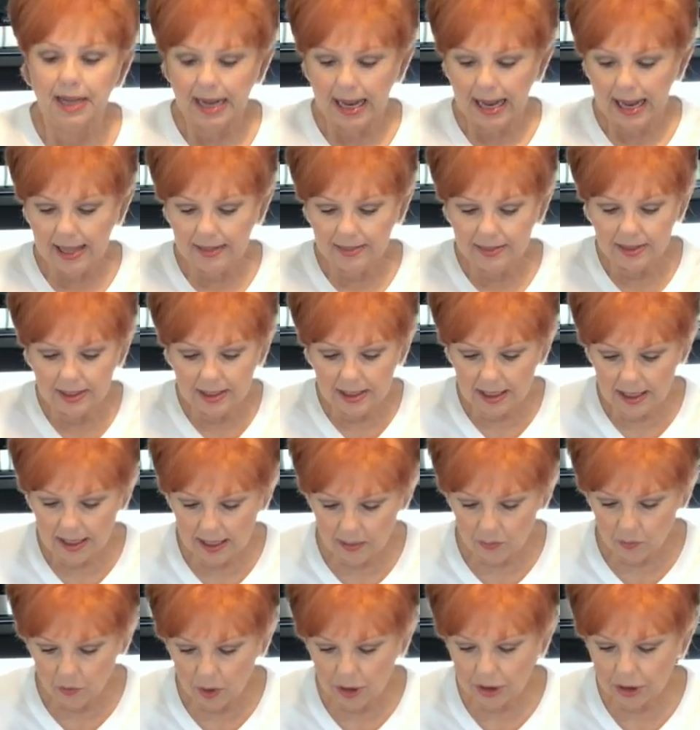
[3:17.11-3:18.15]
And
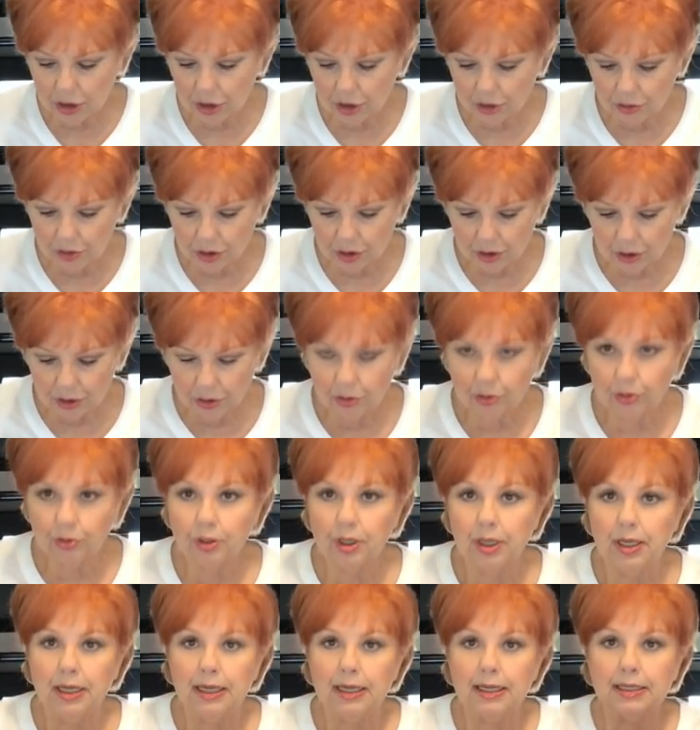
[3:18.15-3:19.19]
then what you do
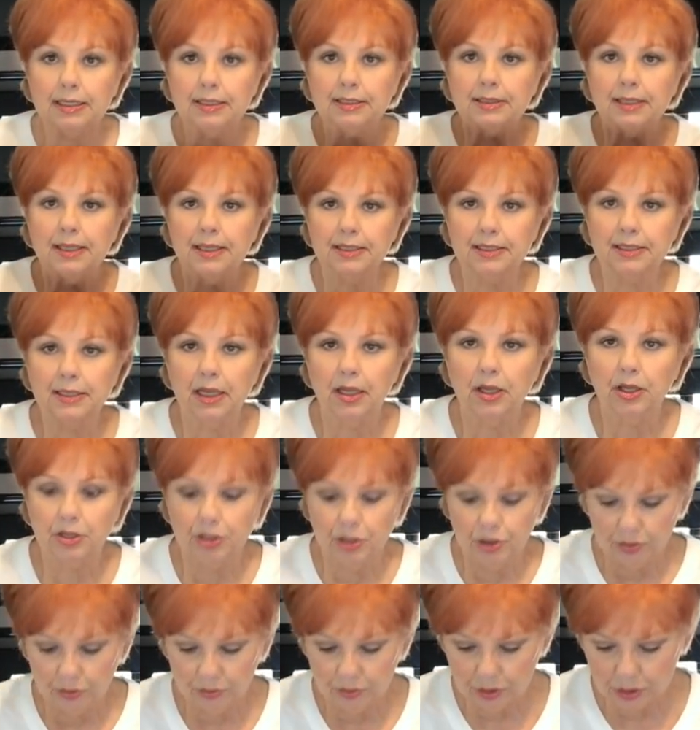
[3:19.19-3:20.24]
is they tell
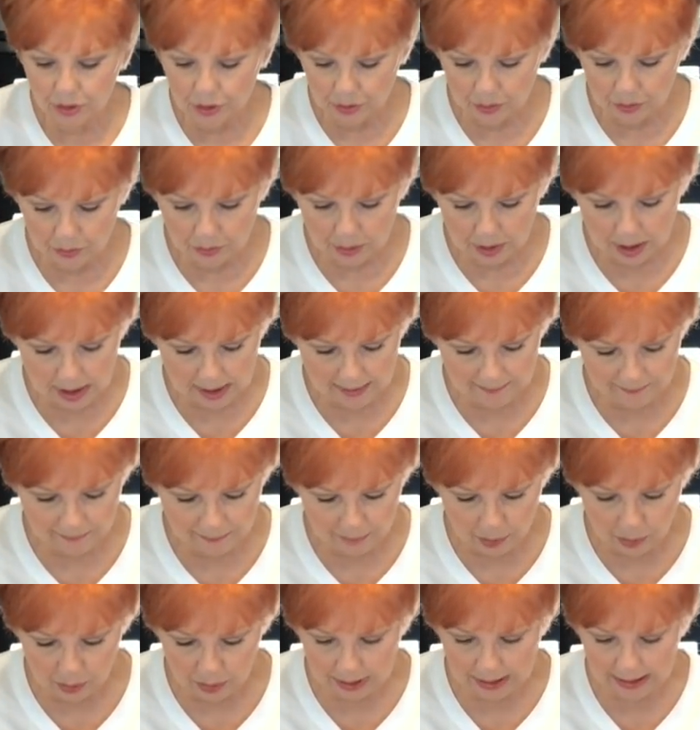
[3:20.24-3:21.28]
you to
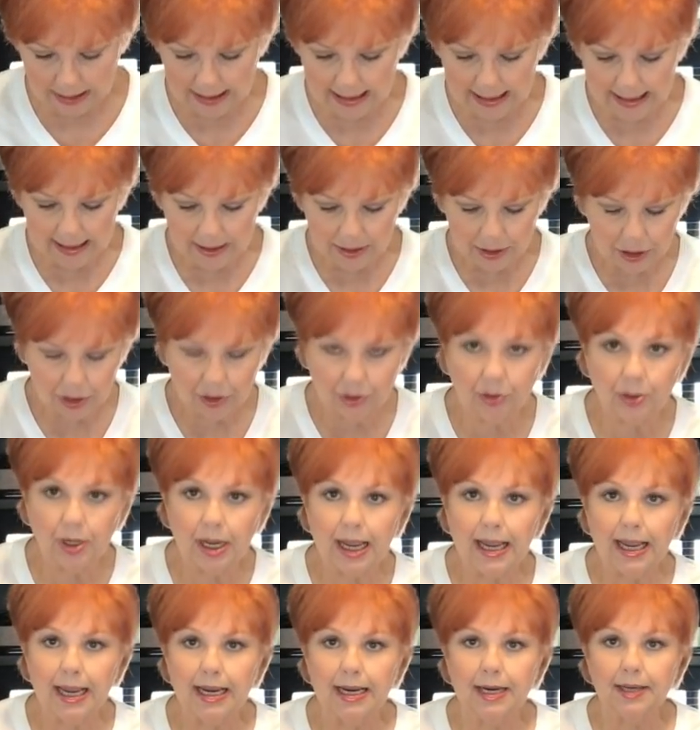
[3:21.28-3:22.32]
fold it into
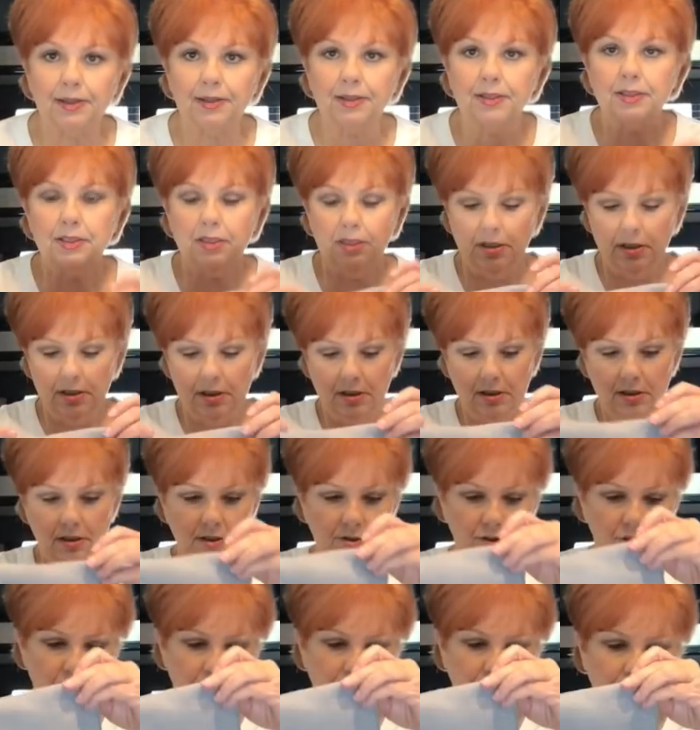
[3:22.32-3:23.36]
eighths,
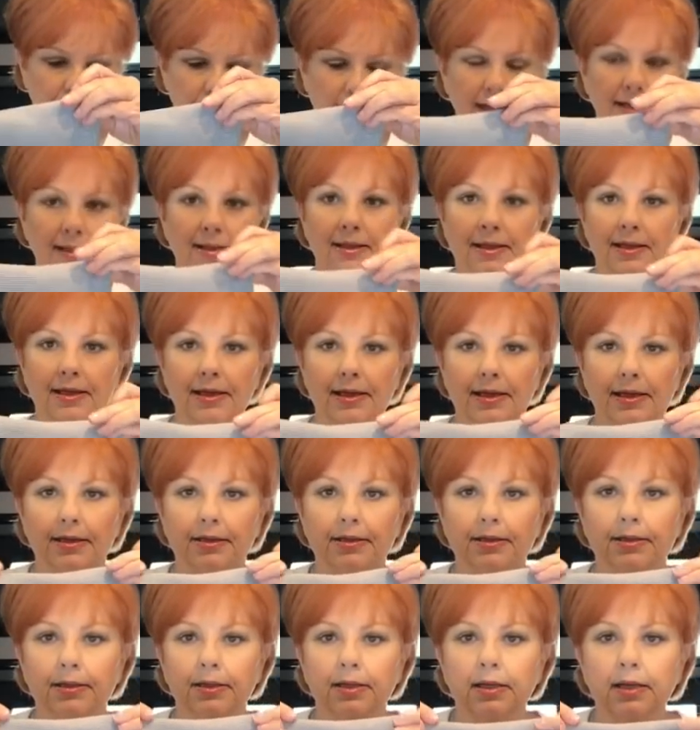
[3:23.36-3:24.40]
just like
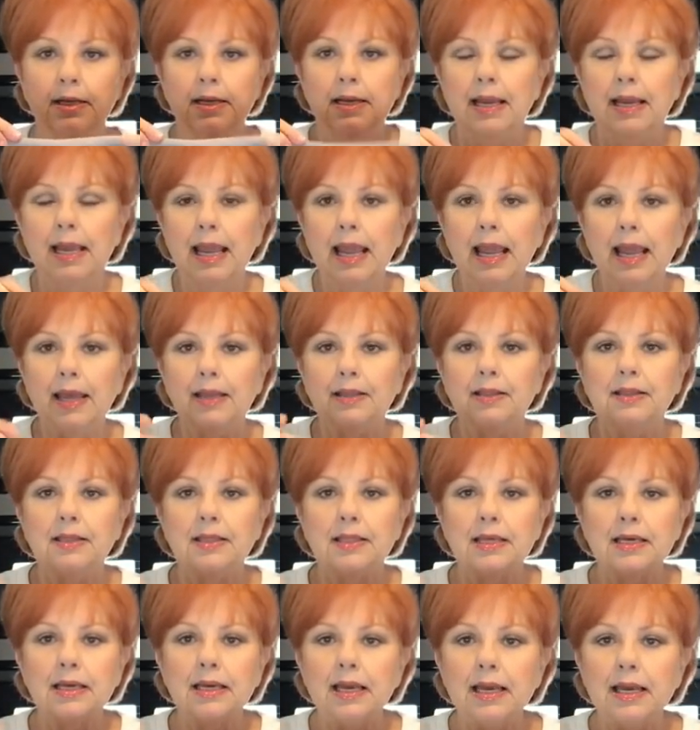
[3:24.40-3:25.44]
this, and
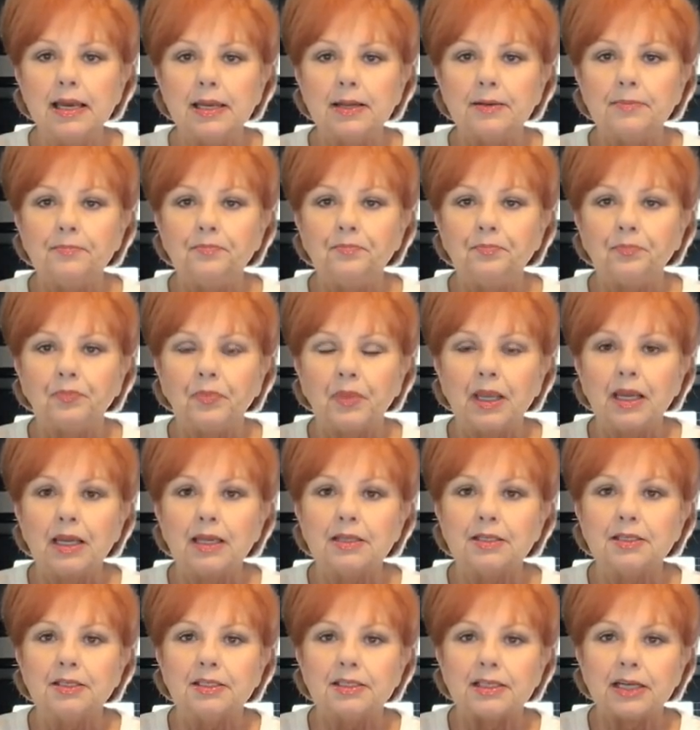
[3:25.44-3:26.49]
then
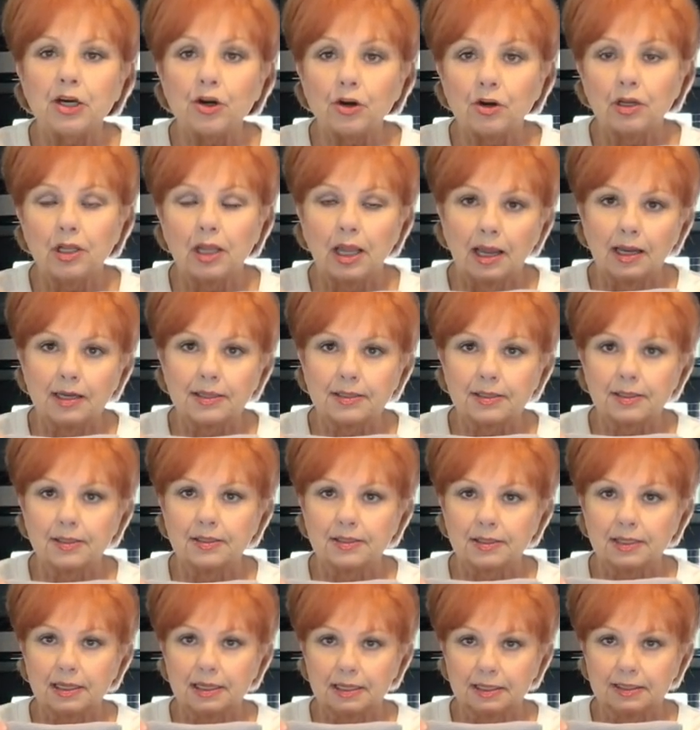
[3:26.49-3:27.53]
it
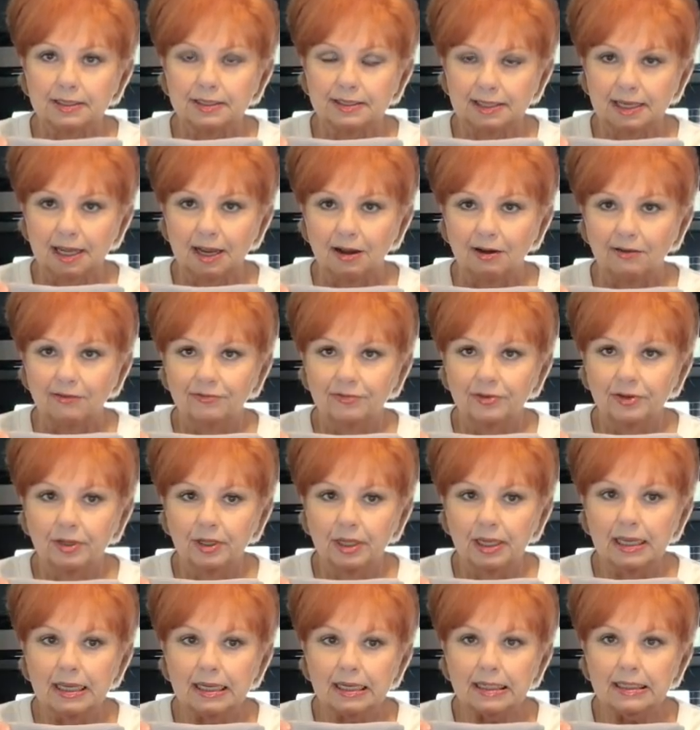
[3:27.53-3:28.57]
sterilizes itself.
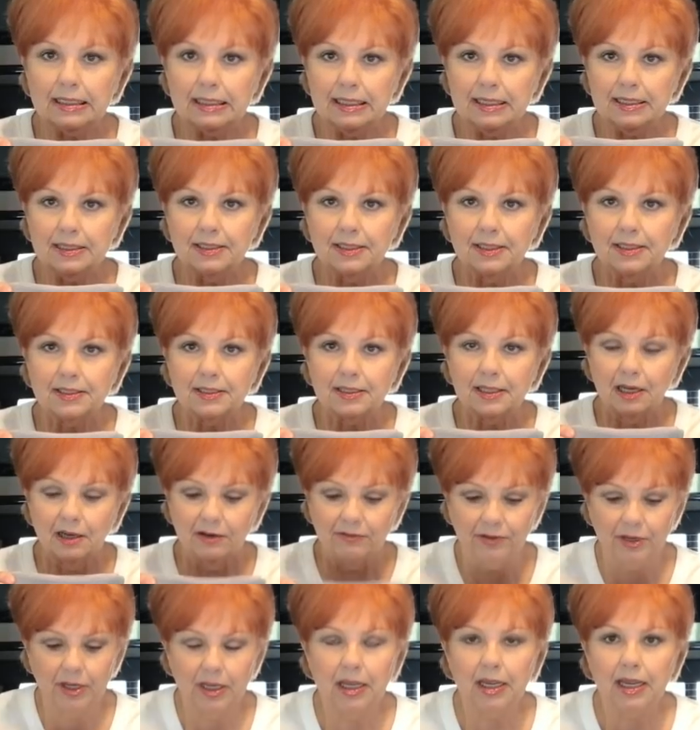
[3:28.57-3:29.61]
It cleans
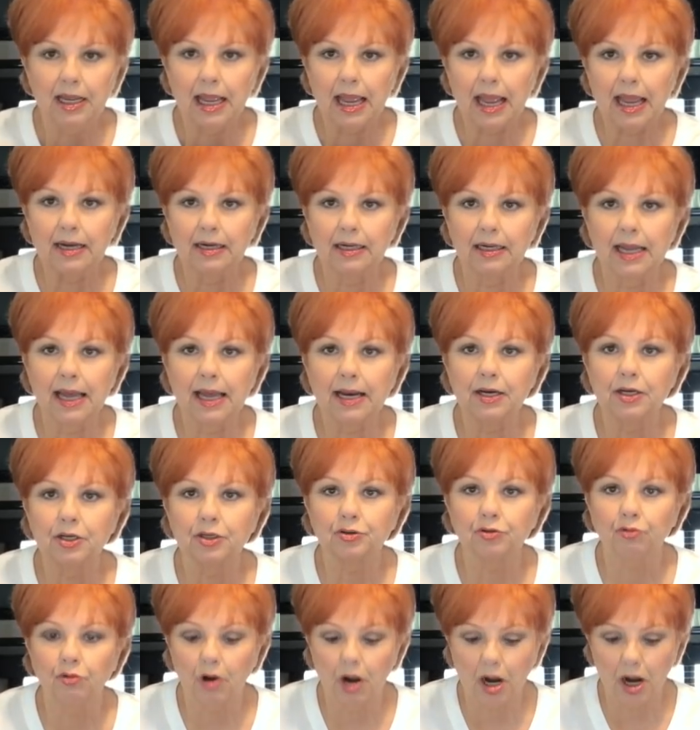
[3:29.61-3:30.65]
itself, and let it
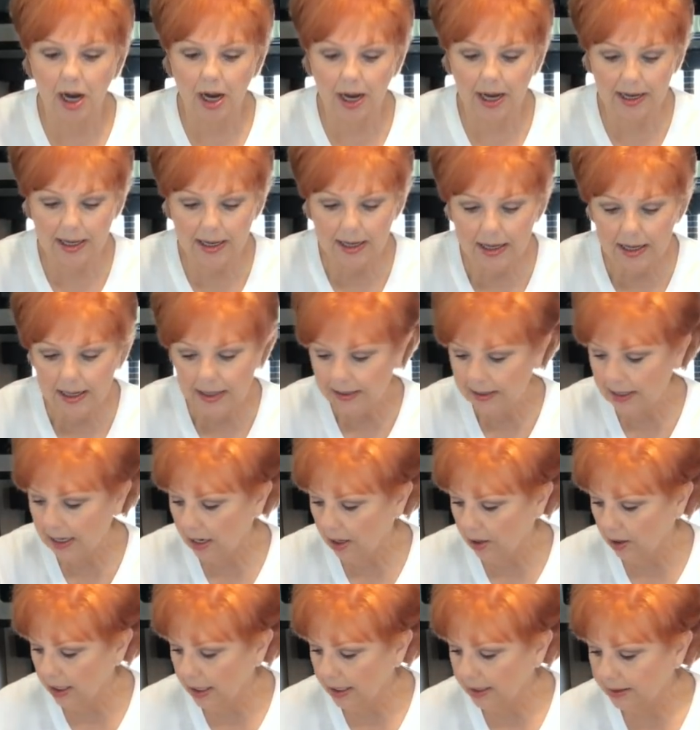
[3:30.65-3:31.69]
dry.
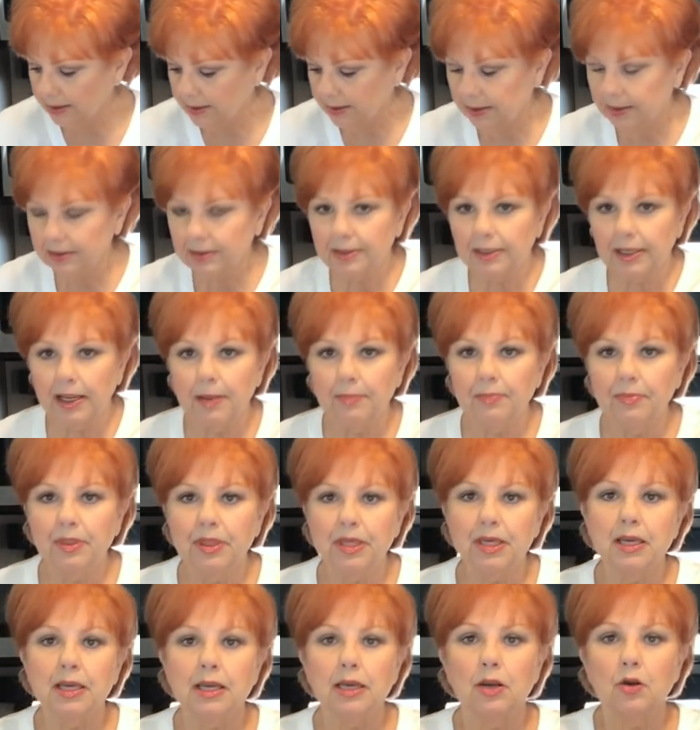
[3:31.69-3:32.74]
Now it's the same
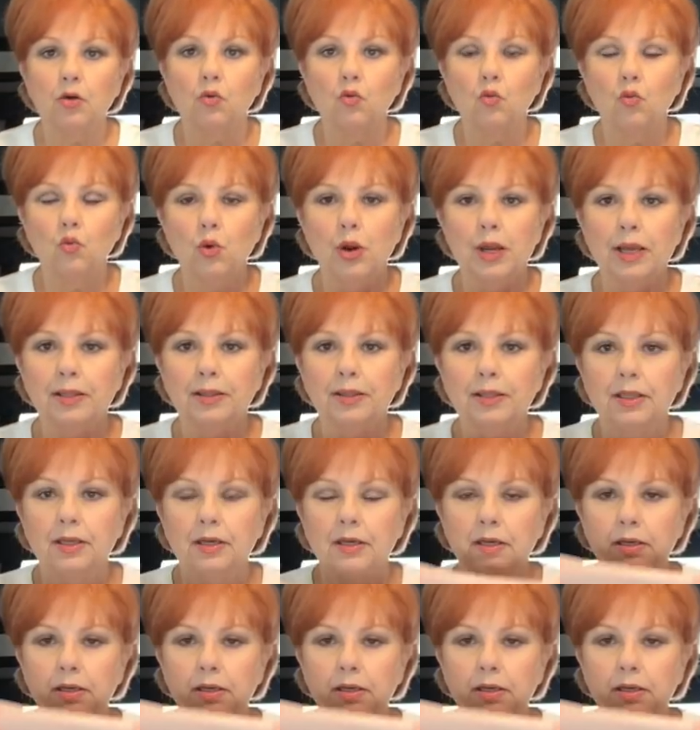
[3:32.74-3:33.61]
thing with